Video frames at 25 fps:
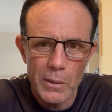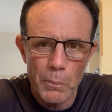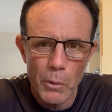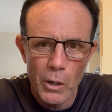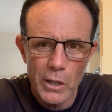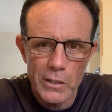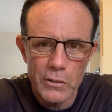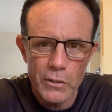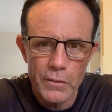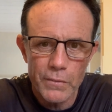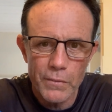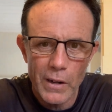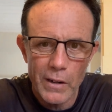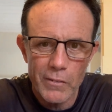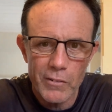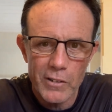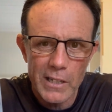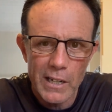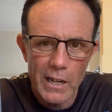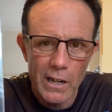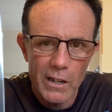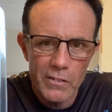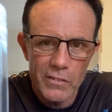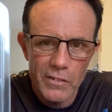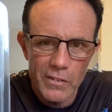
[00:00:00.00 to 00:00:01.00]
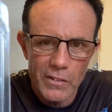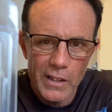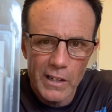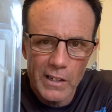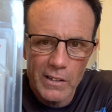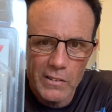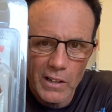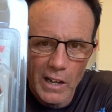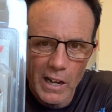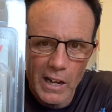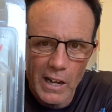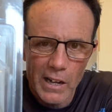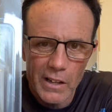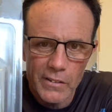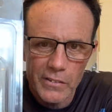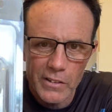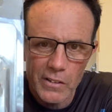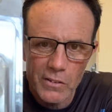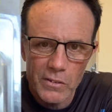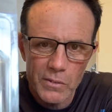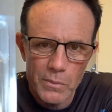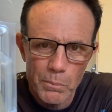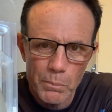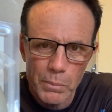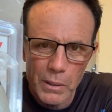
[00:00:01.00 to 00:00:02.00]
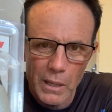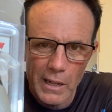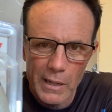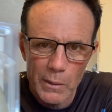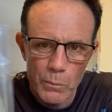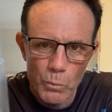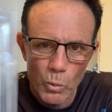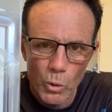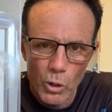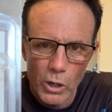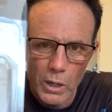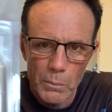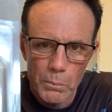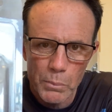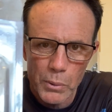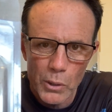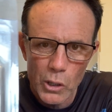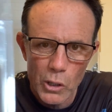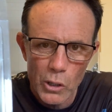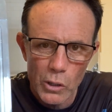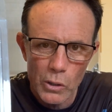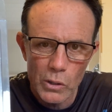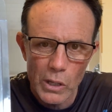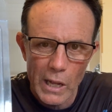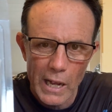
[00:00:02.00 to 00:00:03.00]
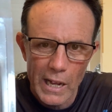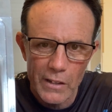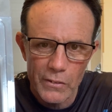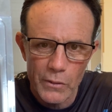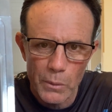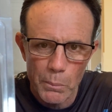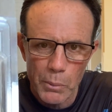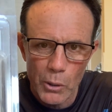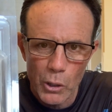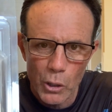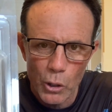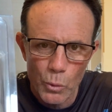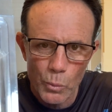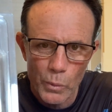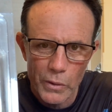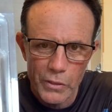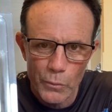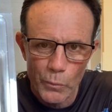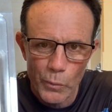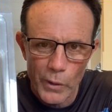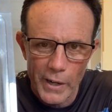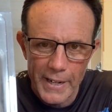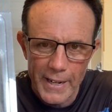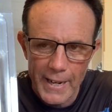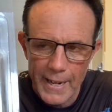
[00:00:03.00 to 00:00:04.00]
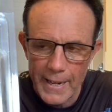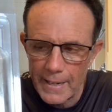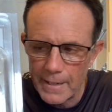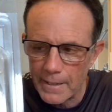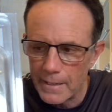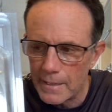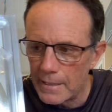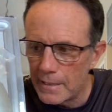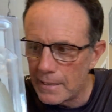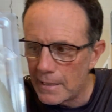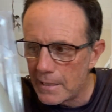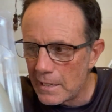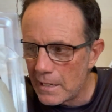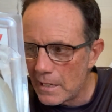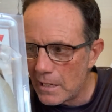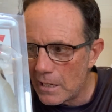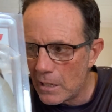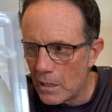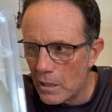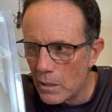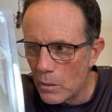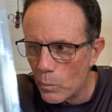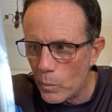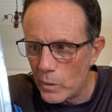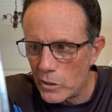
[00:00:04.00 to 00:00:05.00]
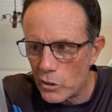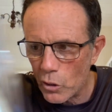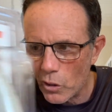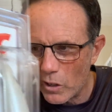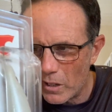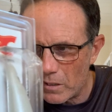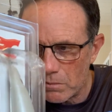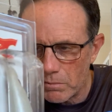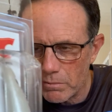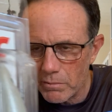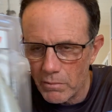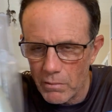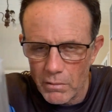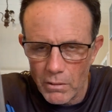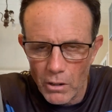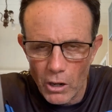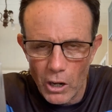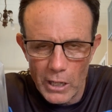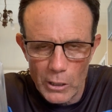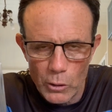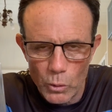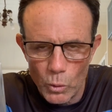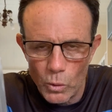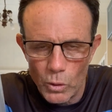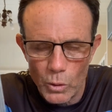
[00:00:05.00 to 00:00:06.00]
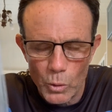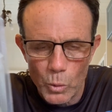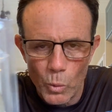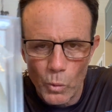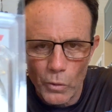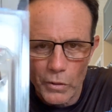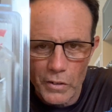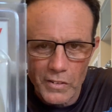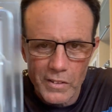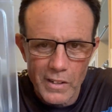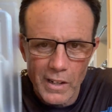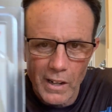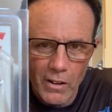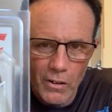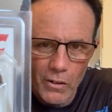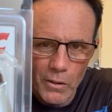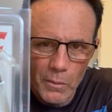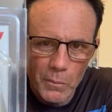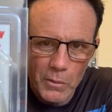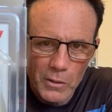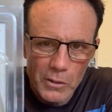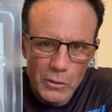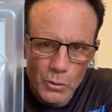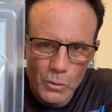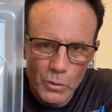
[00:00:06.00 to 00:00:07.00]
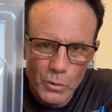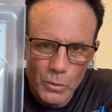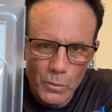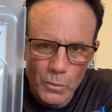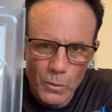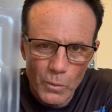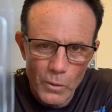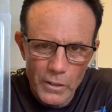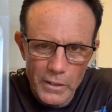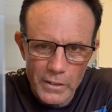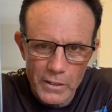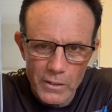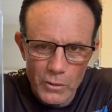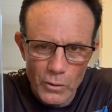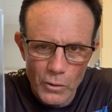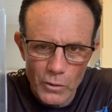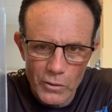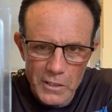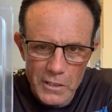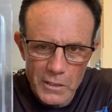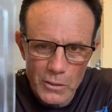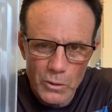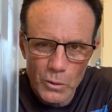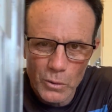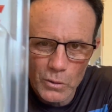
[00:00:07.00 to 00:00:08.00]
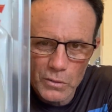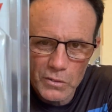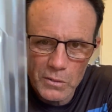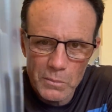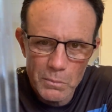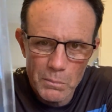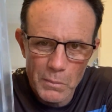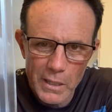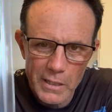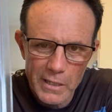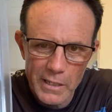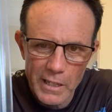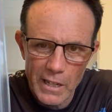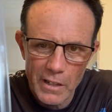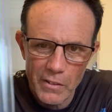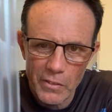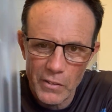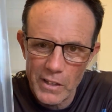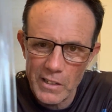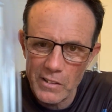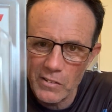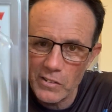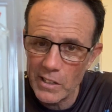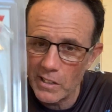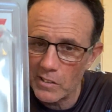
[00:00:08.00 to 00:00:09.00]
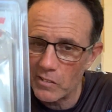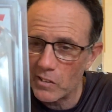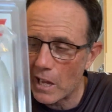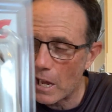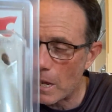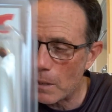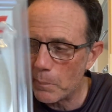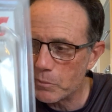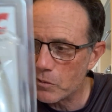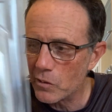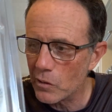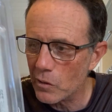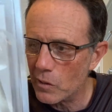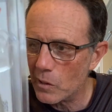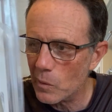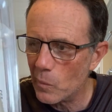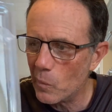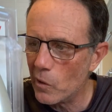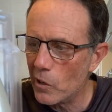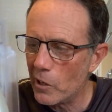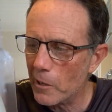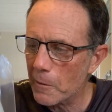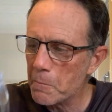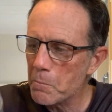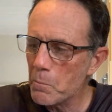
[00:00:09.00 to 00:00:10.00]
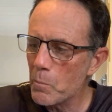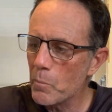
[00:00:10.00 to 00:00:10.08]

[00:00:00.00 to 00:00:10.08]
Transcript: my two favourite colours in these are this plain white pearl and the pearl with the red head, which I call the Qantas colour. I'm not sure what Crossy calls them, but yeah, these things absolutely work.